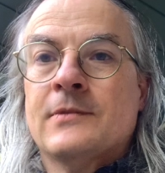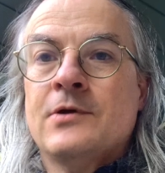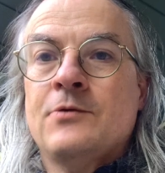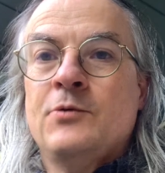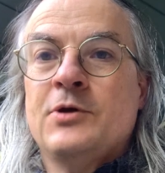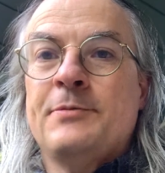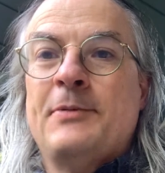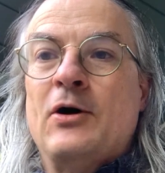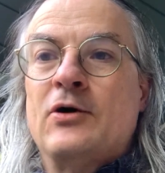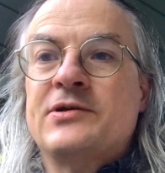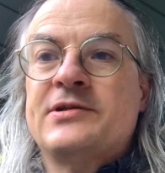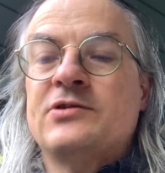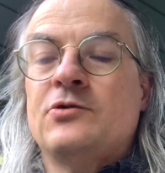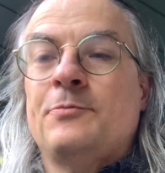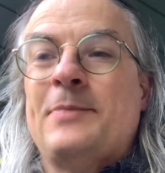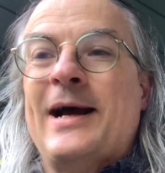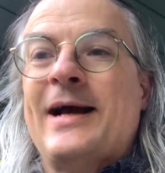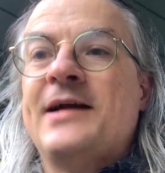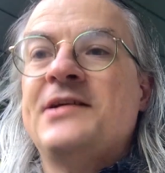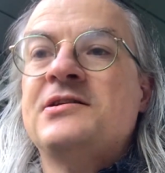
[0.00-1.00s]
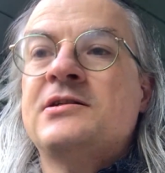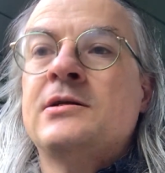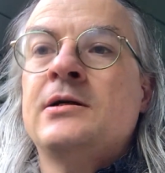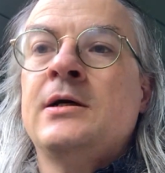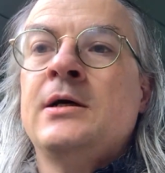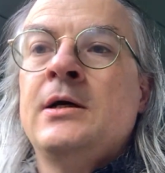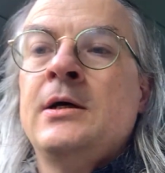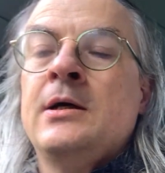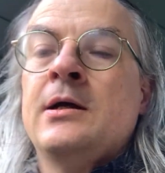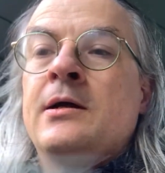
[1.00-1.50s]
with a box or package
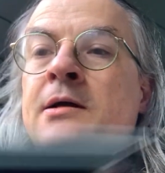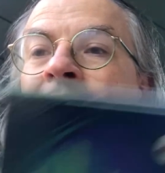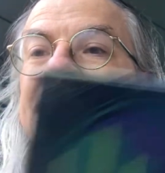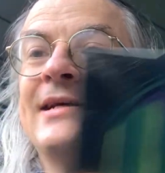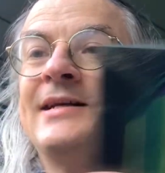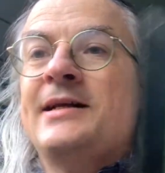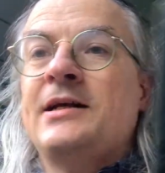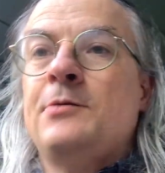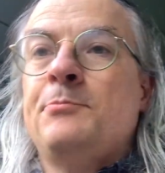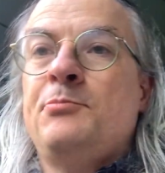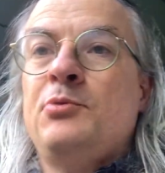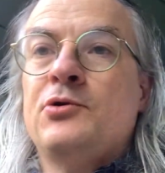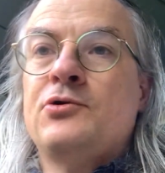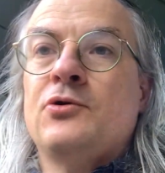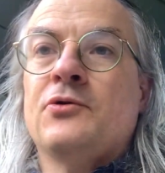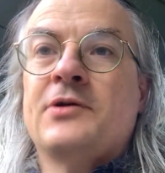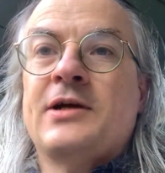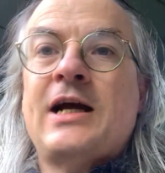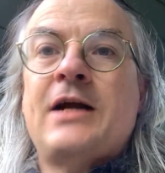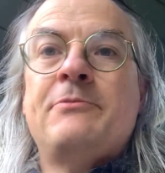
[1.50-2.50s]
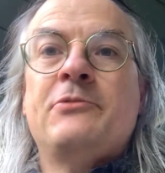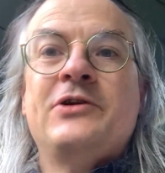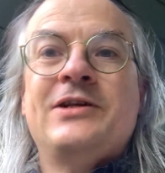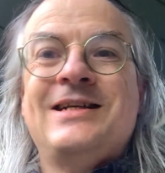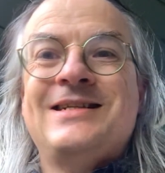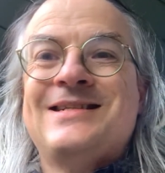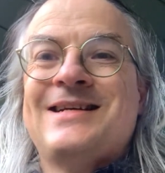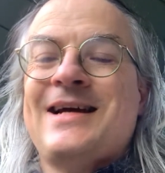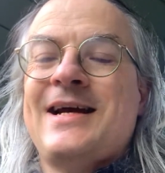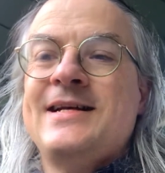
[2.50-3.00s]
containing a book or game, or in
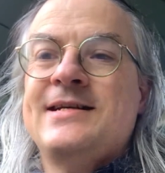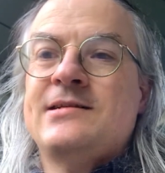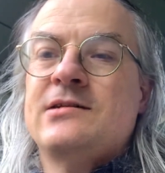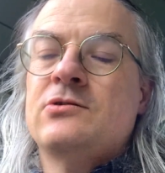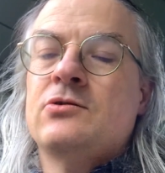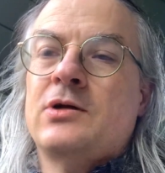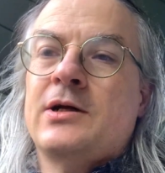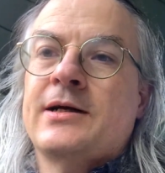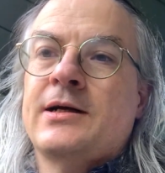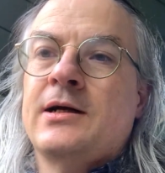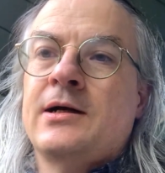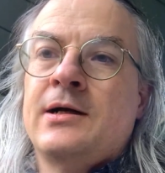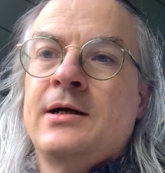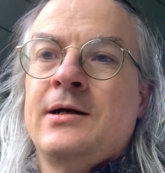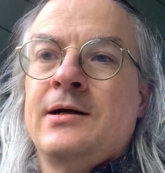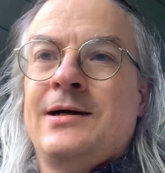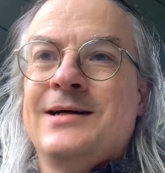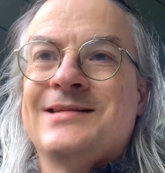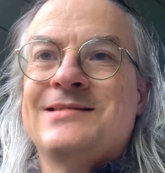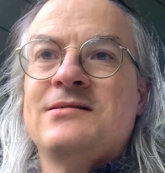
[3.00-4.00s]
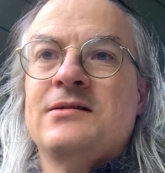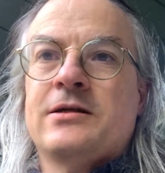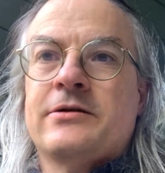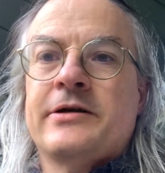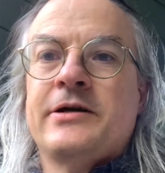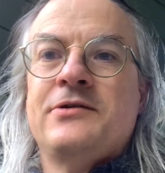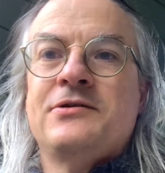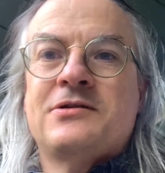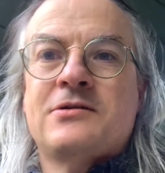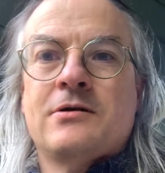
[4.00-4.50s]
this case, sort of like a, a
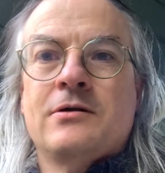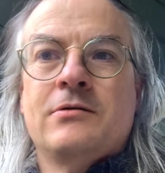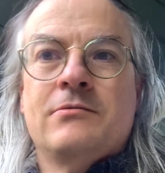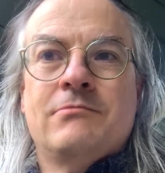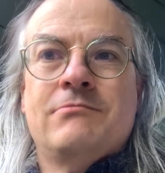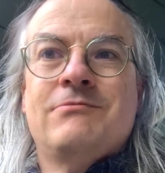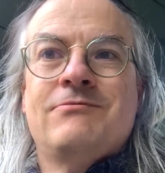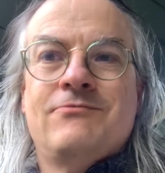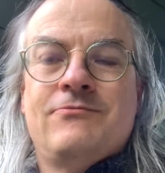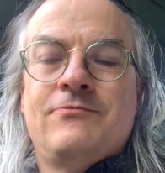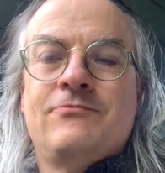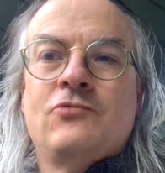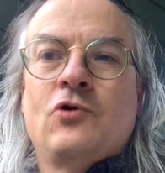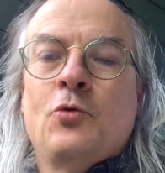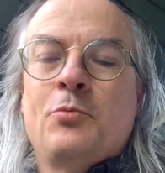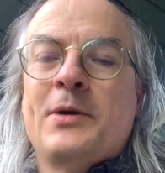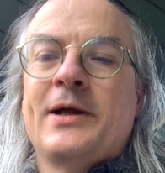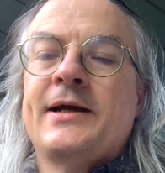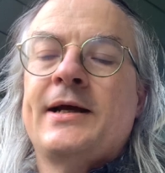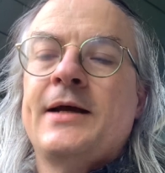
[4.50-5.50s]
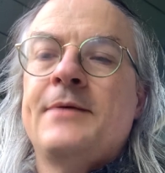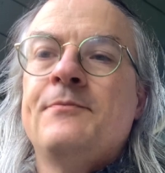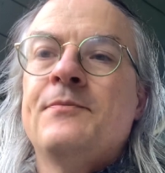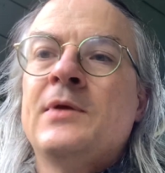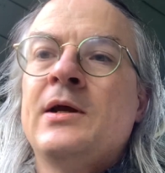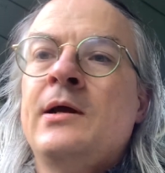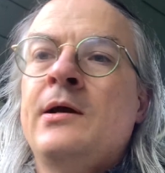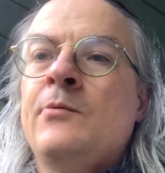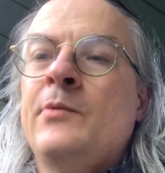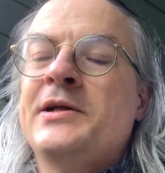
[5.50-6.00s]
scenario stroke role-playing game,
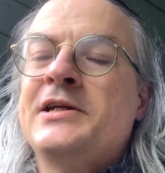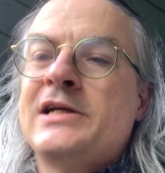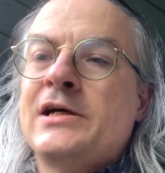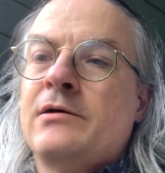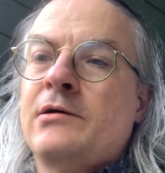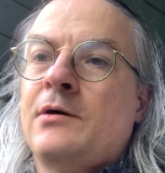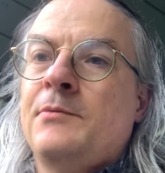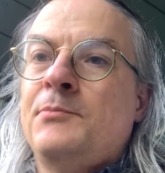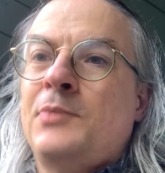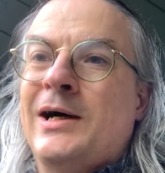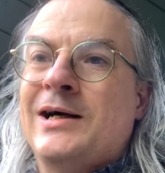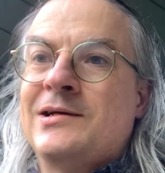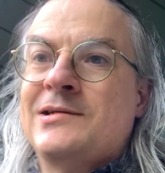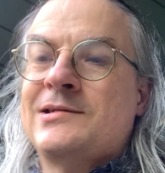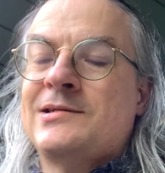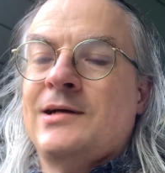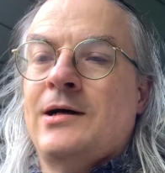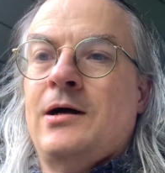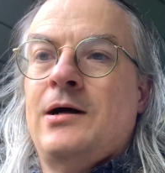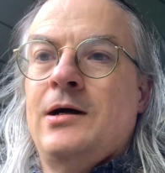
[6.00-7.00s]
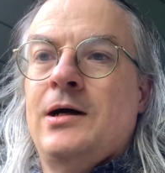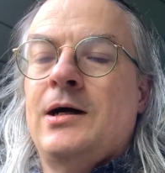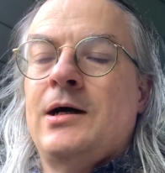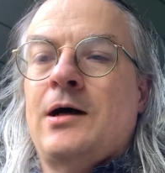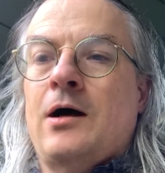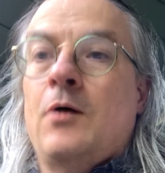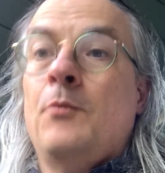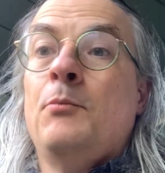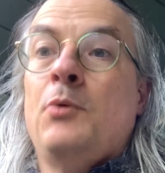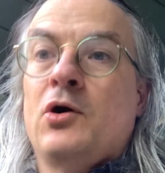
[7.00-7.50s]
which I'll unbox, uh,
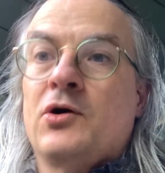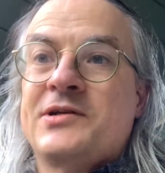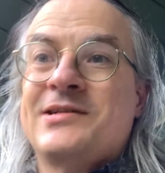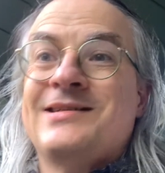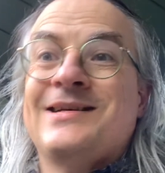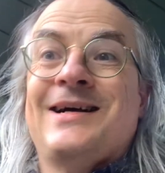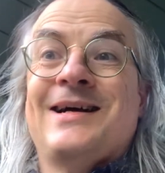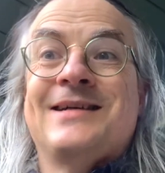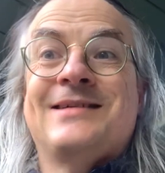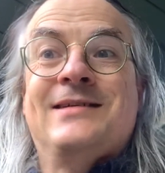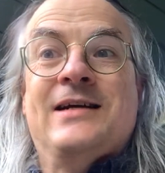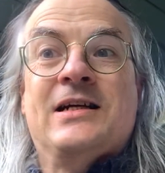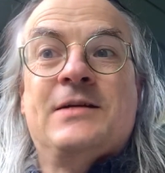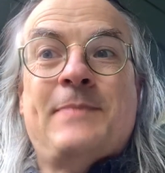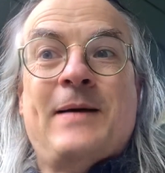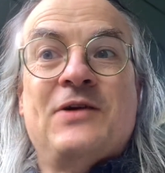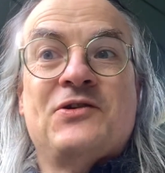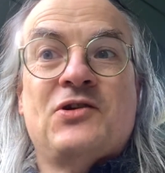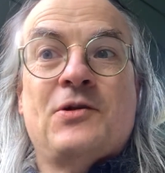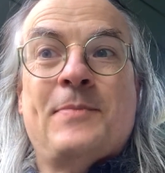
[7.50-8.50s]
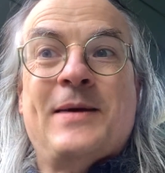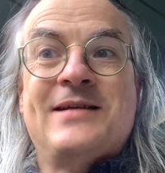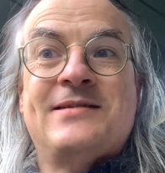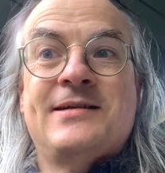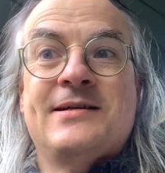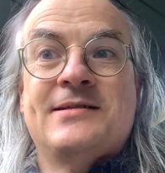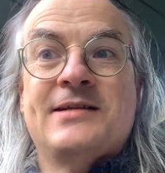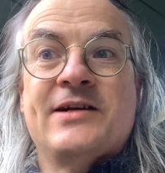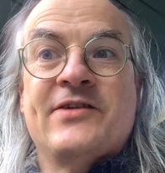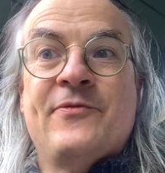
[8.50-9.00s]
unbox and chat about to the best
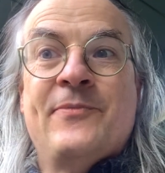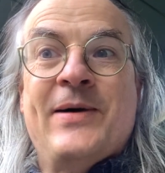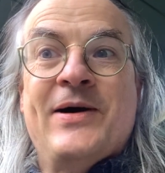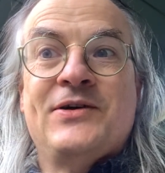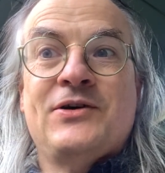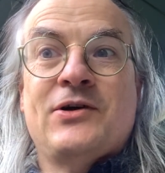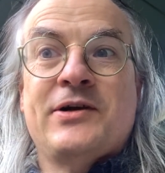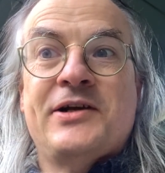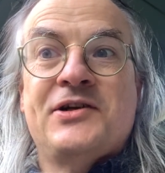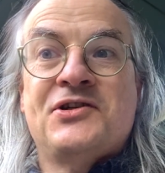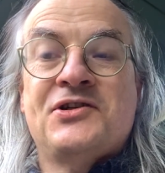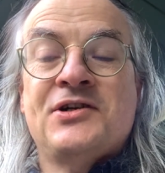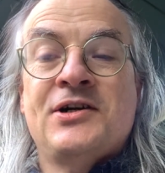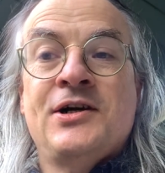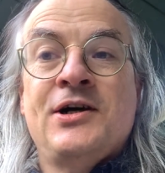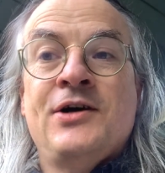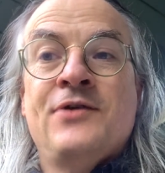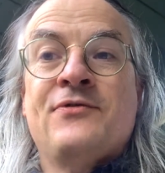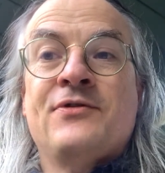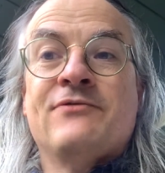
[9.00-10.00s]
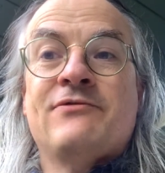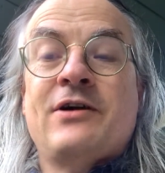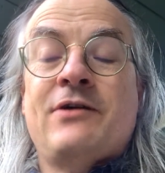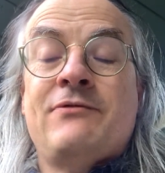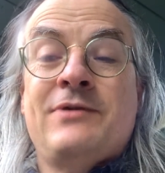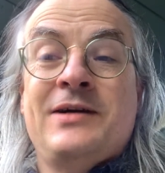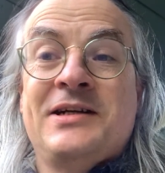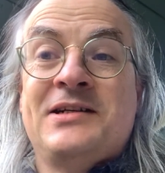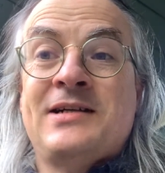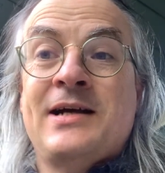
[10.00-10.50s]
extent of my knowledge for
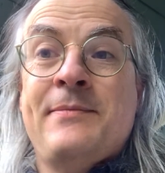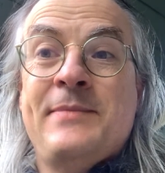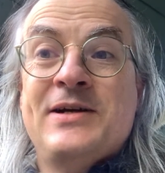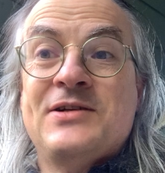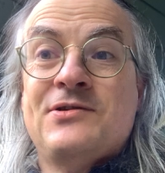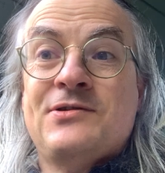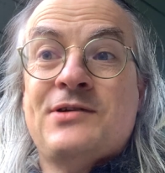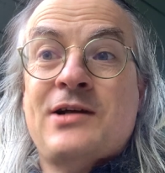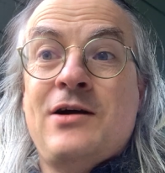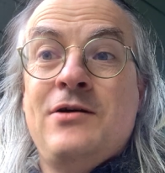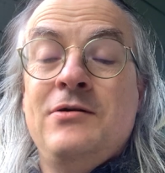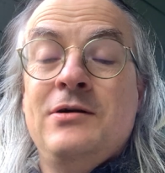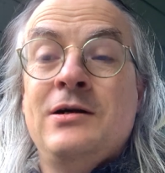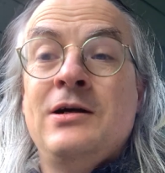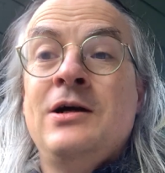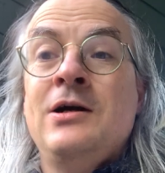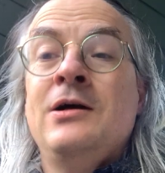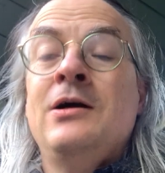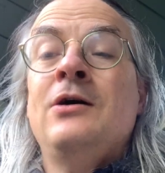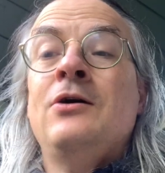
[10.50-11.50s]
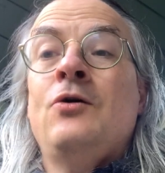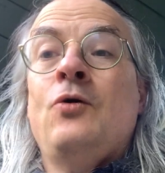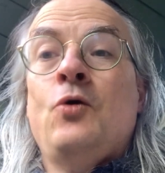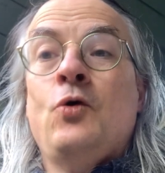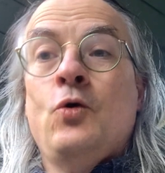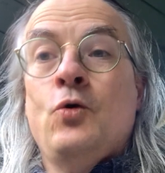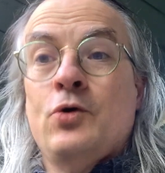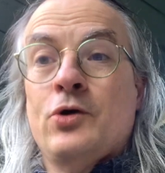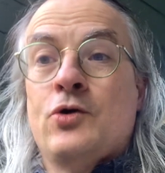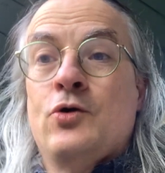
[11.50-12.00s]
roughly ten minutes or so.
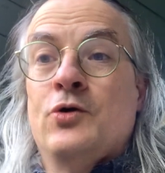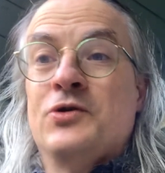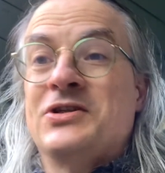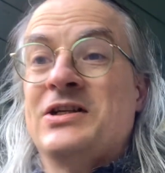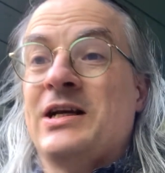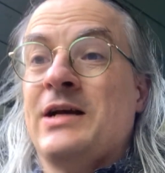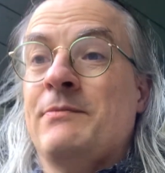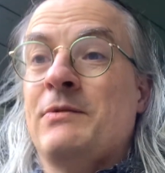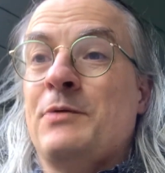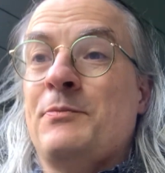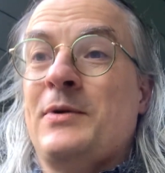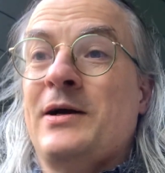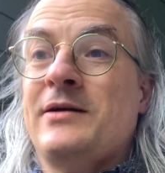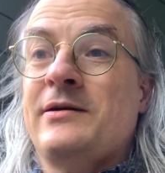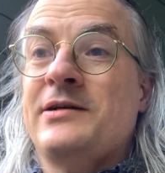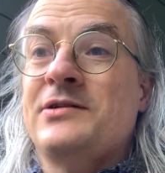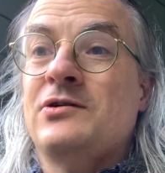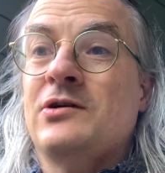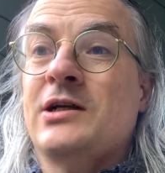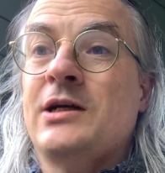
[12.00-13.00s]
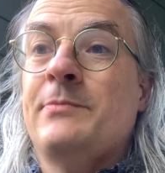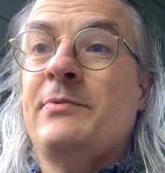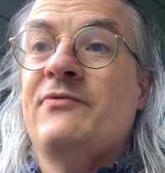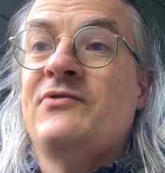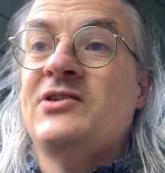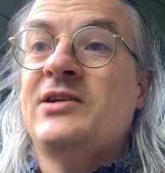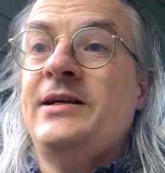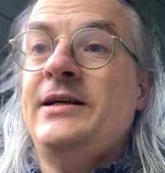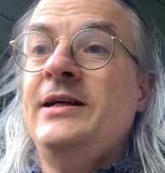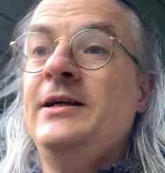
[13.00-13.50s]
All, of course, accompanied by a nice hot cup of
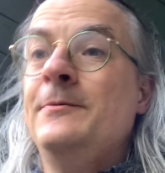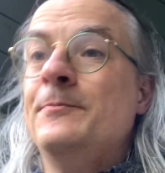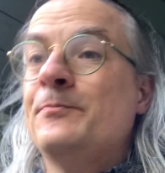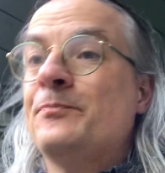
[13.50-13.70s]
tea.